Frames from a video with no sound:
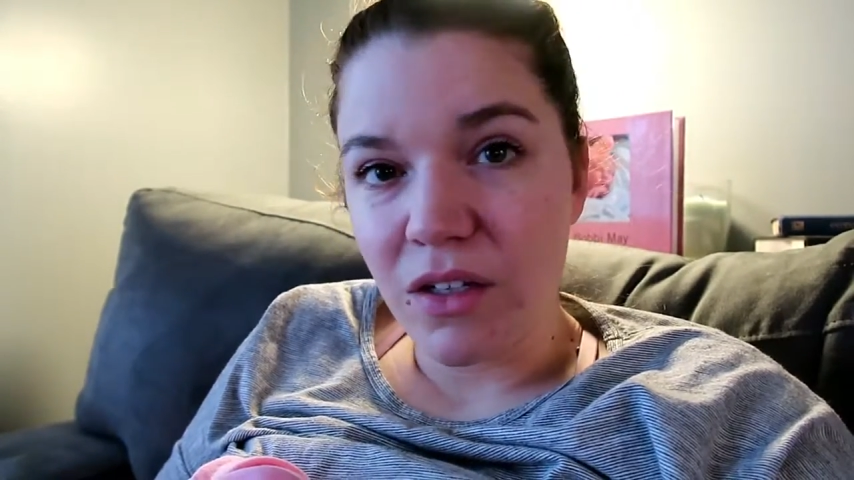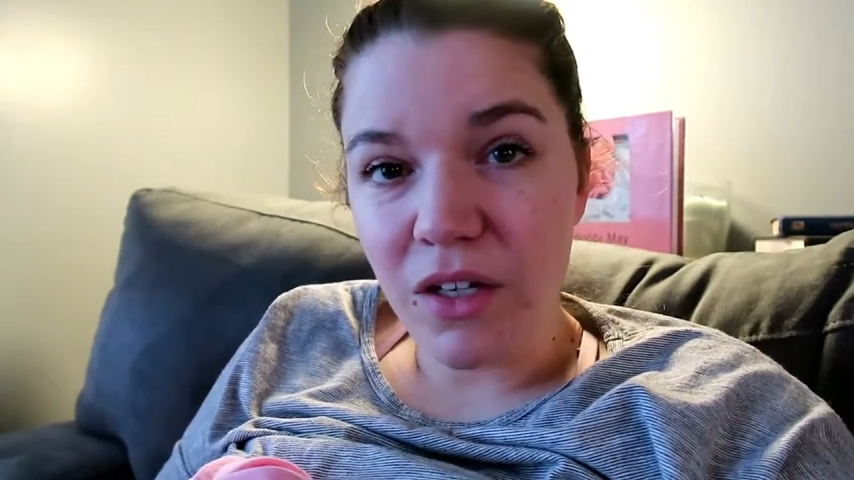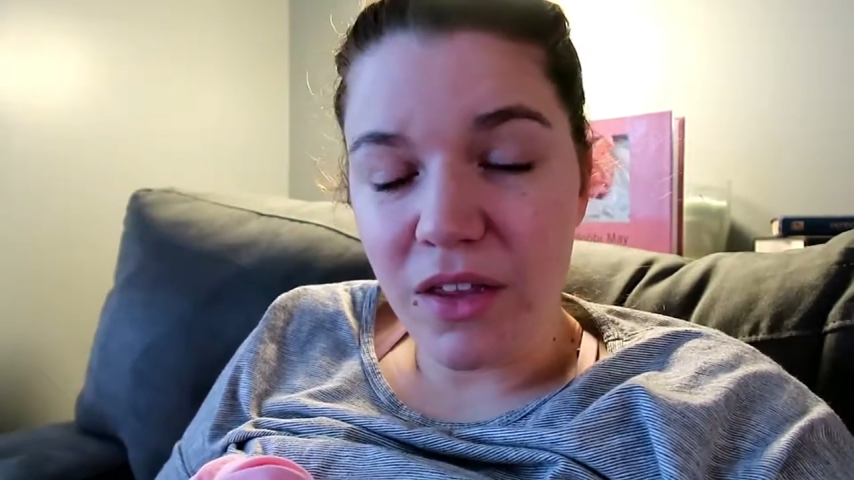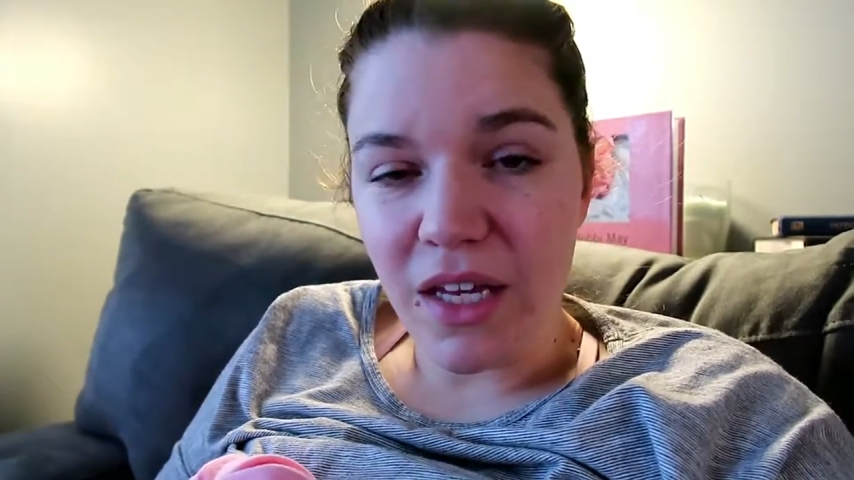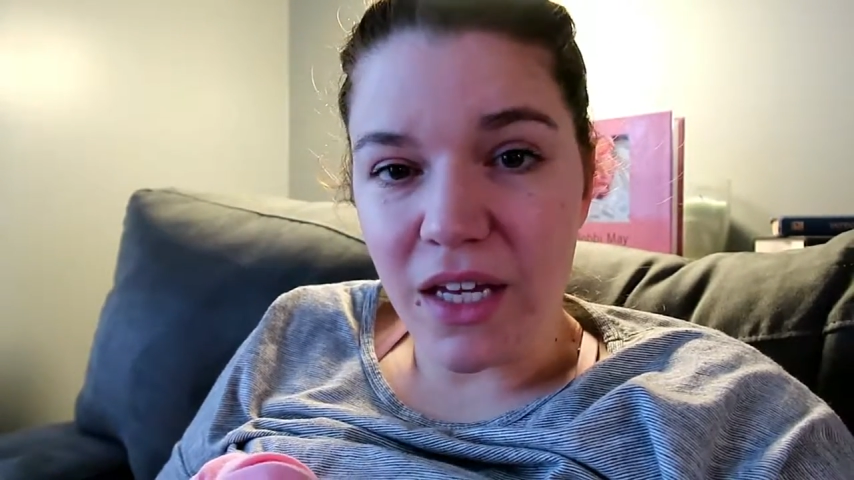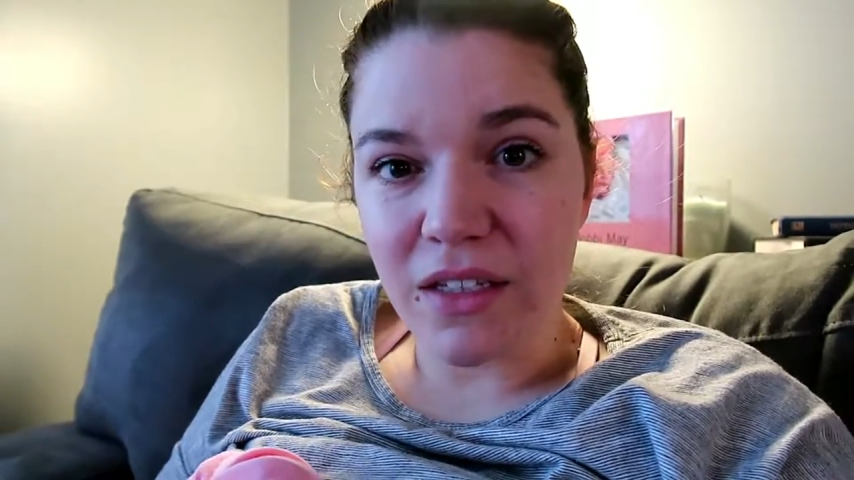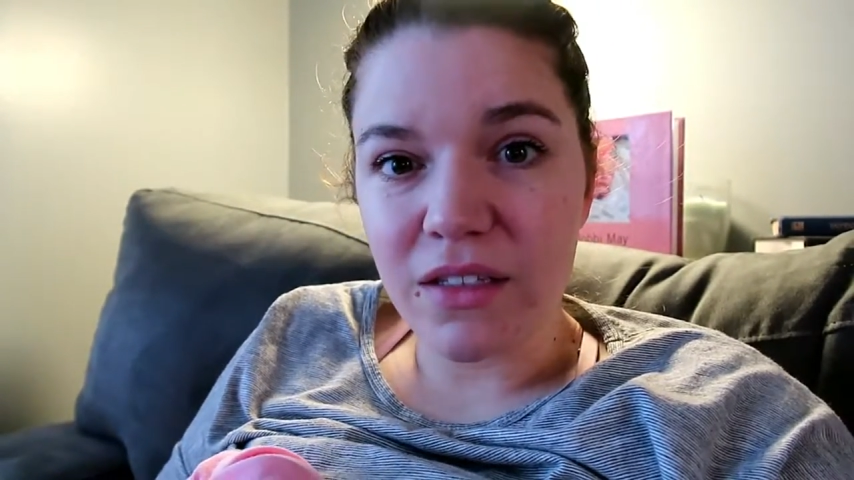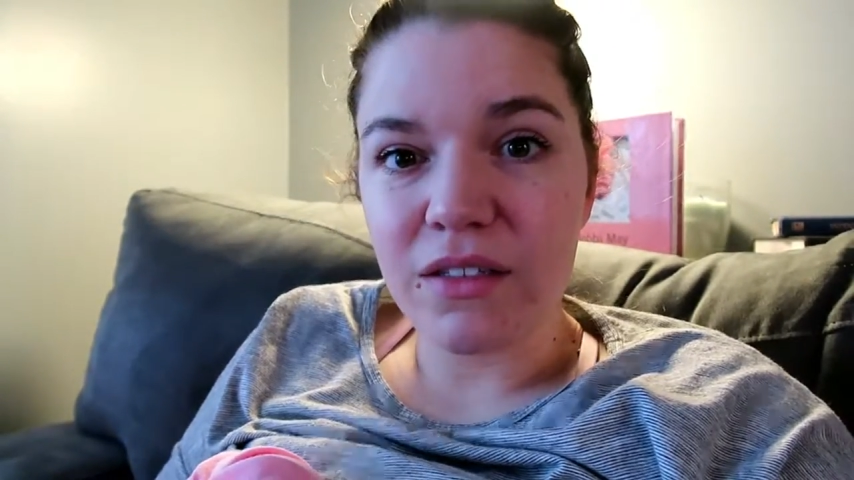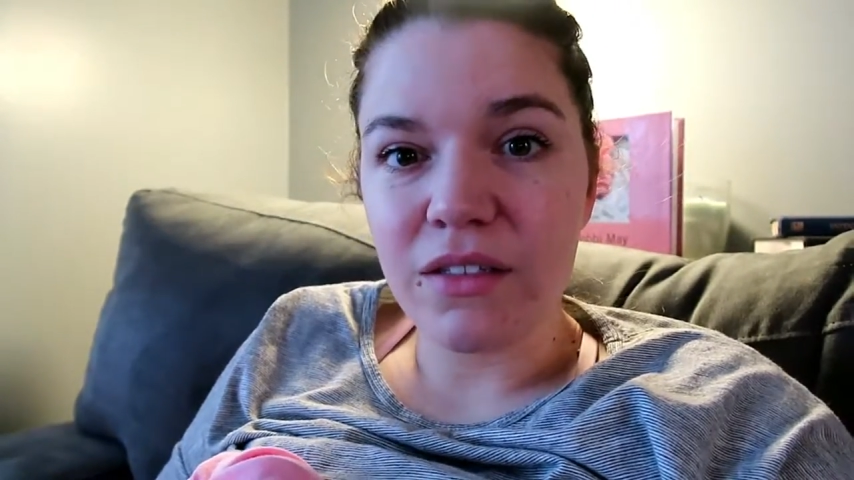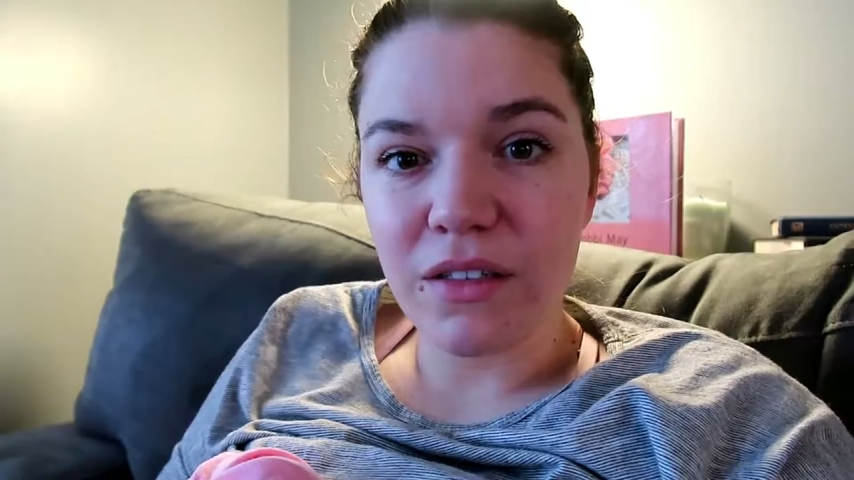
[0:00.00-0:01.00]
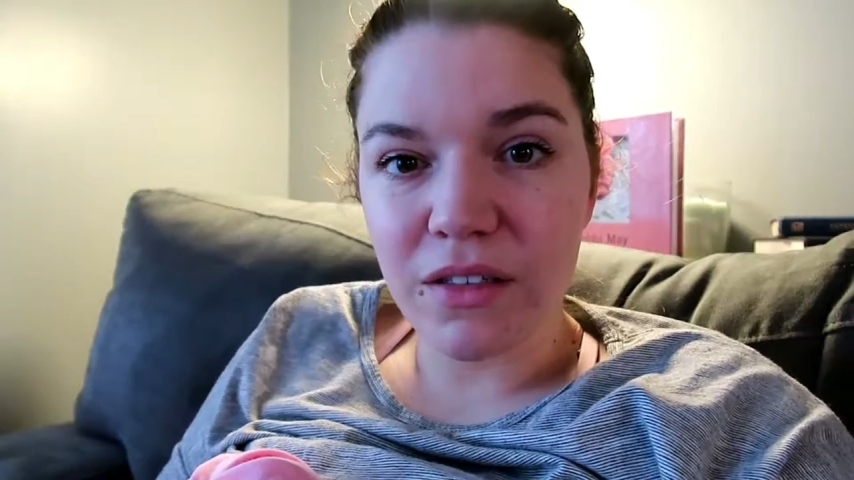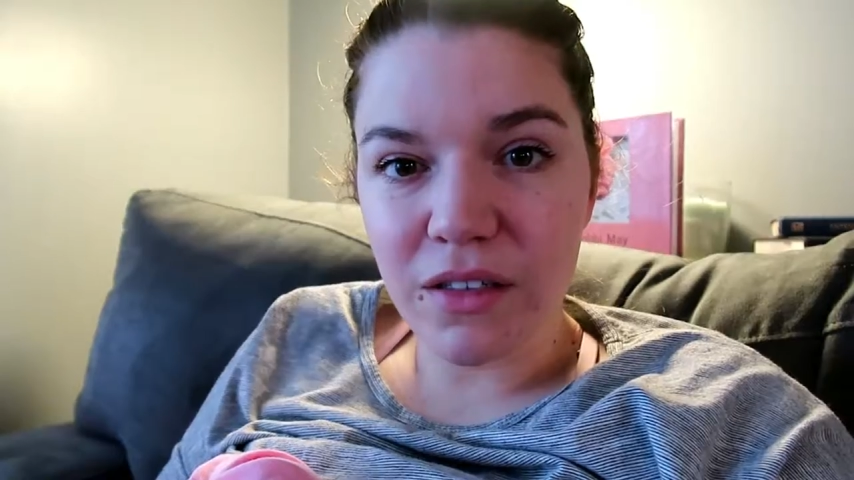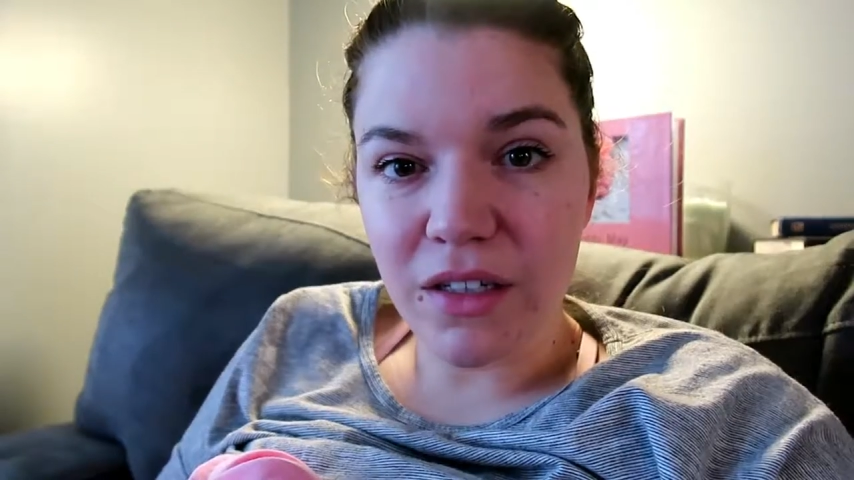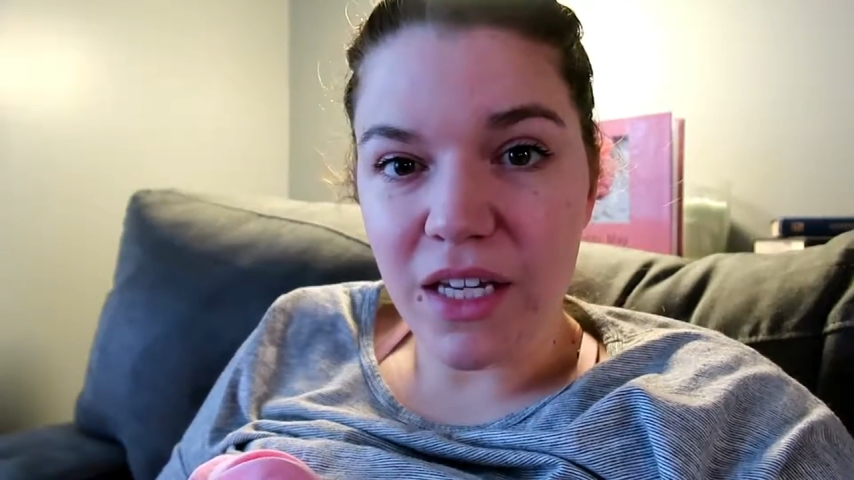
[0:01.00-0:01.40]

Good things. Good